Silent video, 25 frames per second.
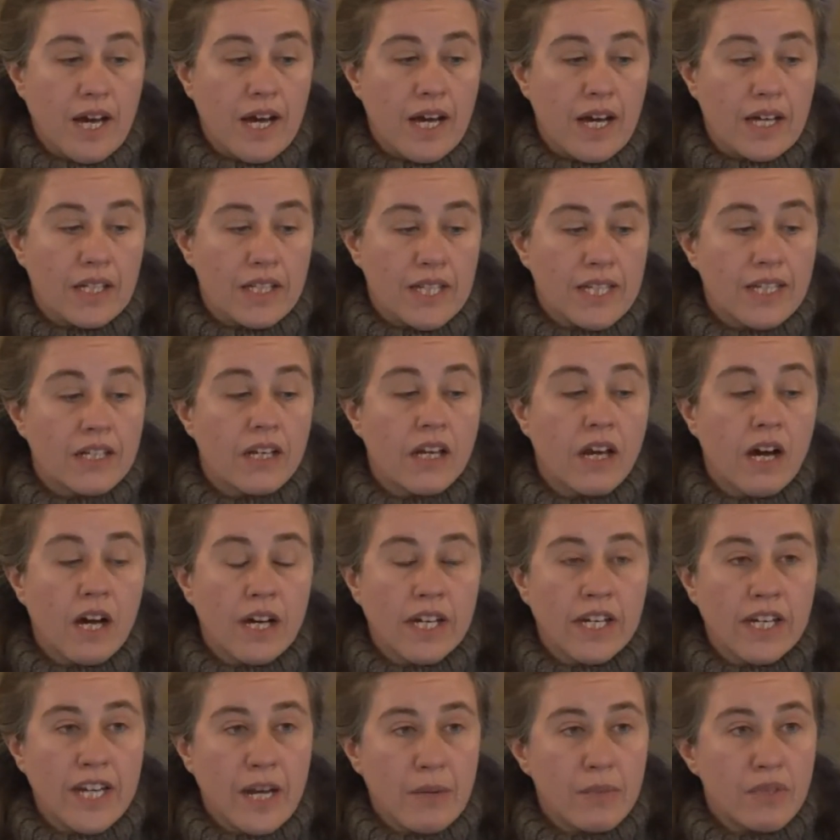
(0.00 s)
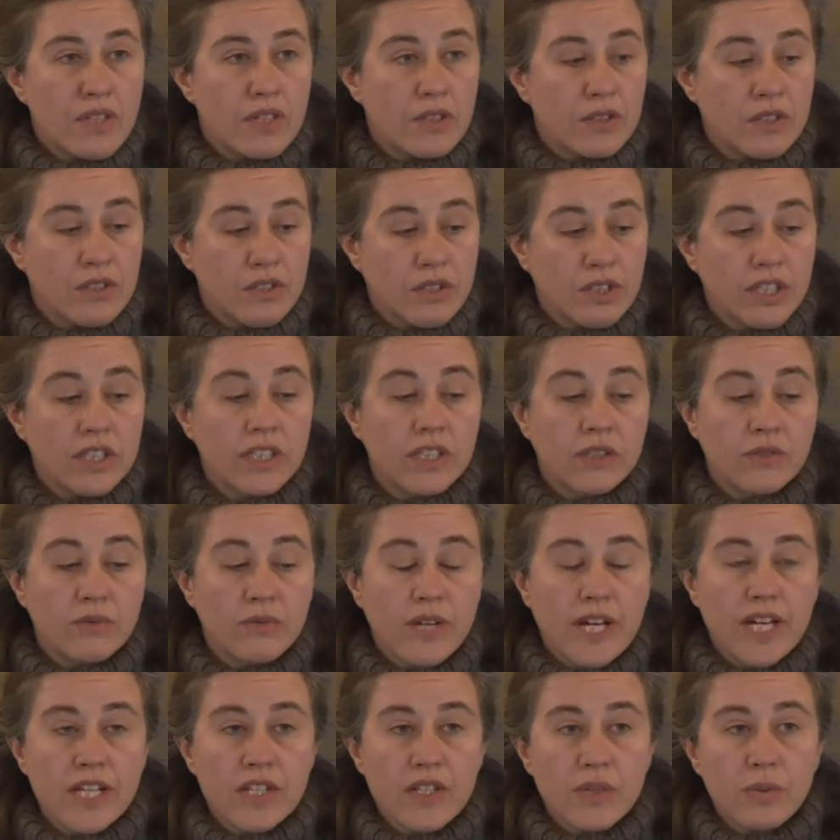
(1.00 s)
a decline in absolute turnout
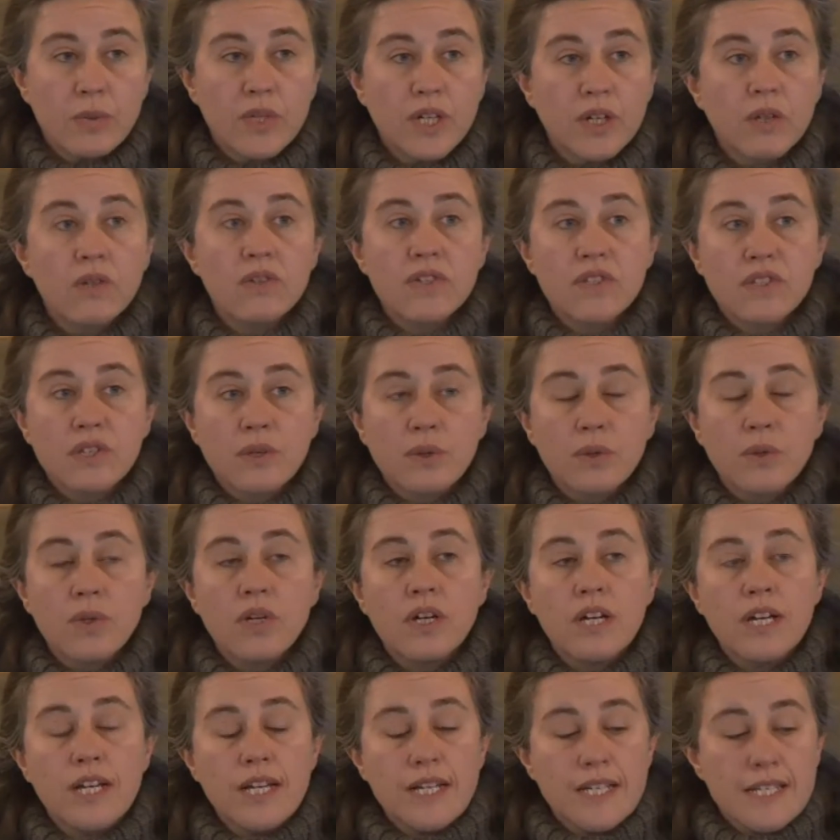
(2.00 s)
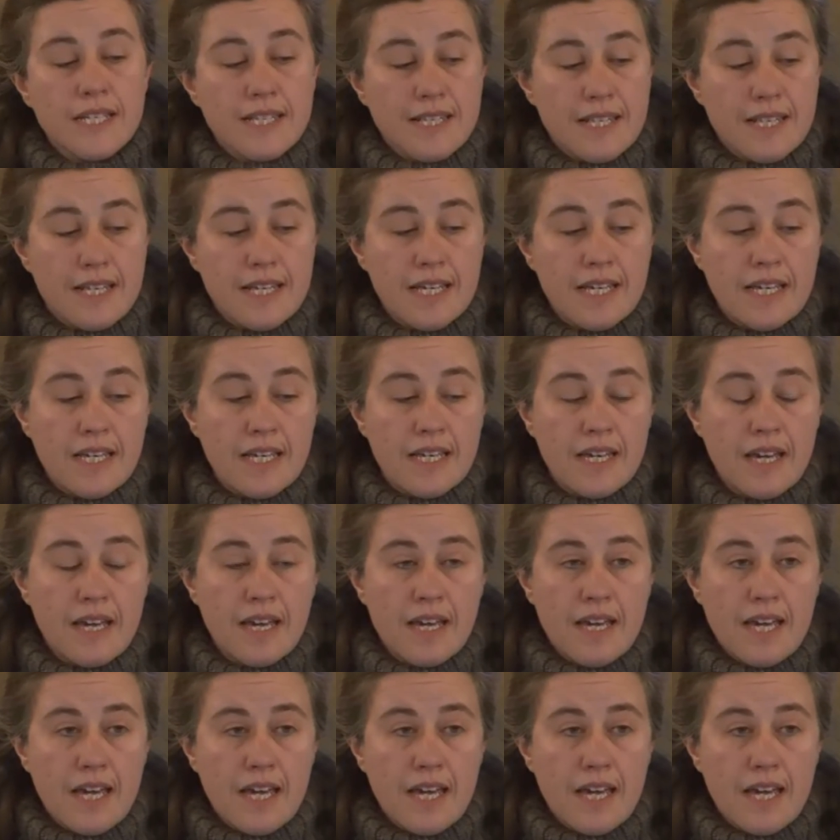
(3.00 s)
rates, we also see